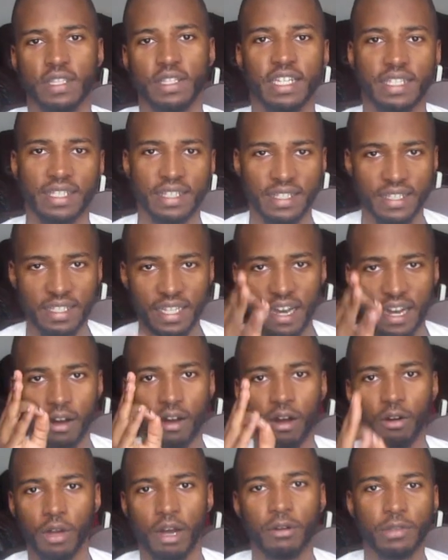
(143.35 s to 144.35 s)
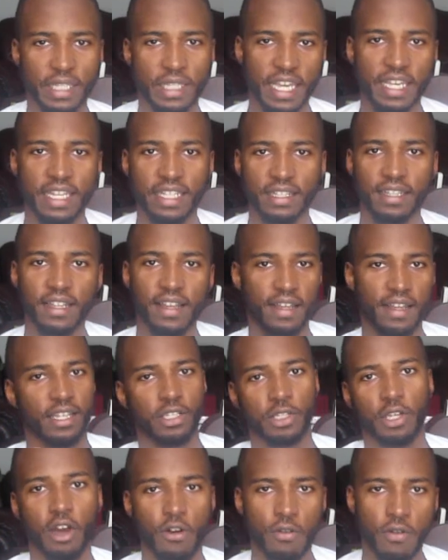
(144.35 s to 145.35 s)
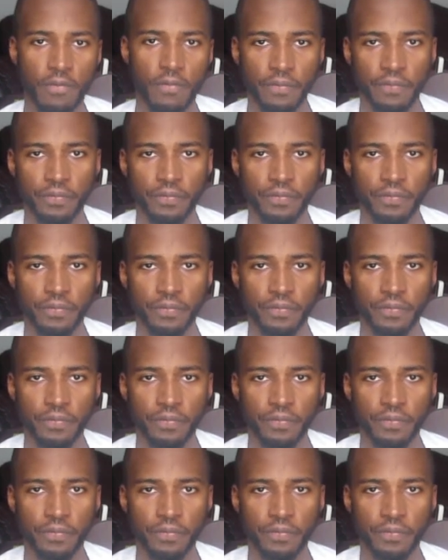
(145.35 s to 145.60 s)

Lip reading: That I'll take it. Let's go,